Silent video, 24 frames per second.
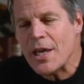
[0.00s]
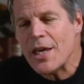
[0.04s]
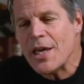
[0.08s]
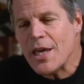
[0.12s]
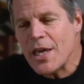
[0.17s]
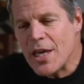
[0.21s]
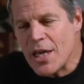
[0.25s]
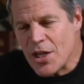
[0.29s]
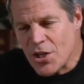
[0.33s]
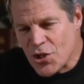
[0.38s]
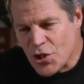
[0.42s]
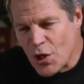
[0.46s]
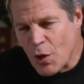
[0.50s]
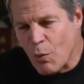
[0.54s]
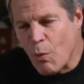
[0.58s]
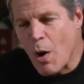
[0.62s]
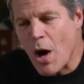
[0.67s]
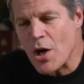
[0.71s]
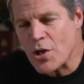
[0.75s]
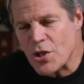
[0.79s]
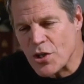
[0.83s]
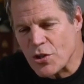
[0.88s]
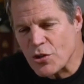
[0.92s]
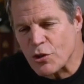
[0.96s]
he shall
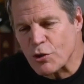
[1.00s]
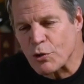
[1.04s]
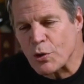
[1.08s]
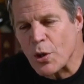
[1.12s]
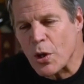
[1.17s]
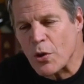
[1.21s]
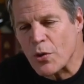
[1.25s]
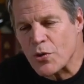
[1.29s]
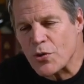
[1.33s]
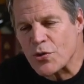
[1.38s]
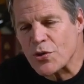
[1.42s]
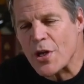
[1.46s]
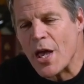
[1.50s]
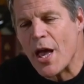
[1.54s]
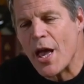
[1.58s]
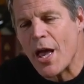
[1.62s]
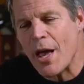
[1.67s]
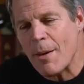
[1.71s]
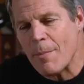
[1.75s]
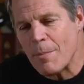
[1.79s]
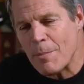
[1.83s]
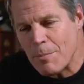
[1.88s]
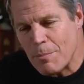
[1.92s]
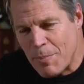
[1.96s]
wash his clothes,
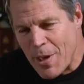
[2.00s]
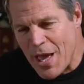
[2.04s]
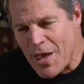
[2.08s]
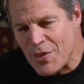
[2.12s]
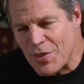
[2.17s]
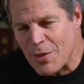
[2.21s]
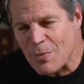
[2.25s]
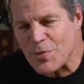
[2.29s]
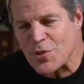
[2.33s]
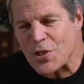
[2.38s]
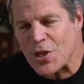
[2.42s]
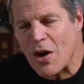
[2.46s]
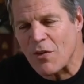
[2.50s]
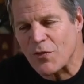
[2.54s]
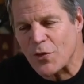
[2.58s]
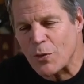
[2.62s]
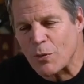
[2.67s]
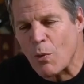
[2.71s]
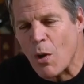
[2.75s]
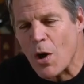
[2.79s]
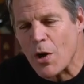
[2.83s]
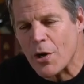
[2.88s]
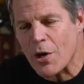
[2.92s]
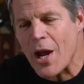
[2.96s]
and bathe himself
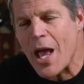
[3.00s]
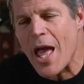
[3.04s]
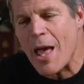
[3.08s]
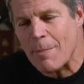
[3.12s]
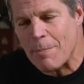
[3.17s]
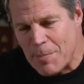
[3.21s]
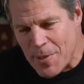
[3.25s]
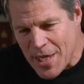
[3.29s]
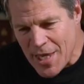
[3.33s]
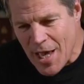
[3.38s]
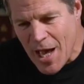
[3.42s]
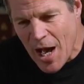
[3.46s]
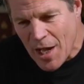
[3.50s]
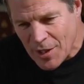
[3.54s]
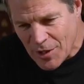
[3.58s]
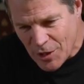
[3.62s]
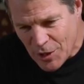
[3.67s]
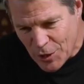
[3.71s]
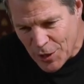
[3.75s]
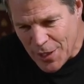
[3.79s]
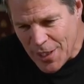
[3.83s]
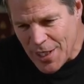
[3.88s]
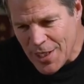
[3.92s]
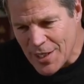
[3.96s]
in water, and be
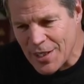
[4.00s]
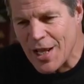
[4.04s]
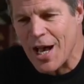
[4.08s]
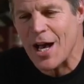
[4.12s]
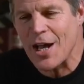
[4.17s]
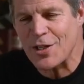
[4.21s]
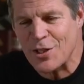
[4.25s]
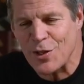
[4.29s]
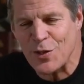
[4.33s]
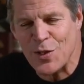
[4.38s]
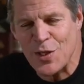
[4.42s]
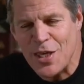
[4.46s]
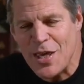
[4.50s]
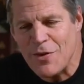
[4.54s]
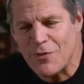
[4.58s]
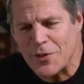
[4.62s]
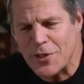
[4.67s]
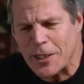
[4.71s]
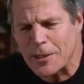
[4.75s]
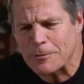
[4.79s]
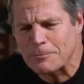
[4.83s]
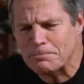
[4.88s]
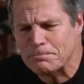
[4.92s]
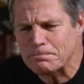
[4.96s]
unclean until the
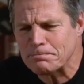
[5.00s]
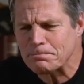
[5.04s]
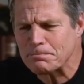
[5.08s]
evening.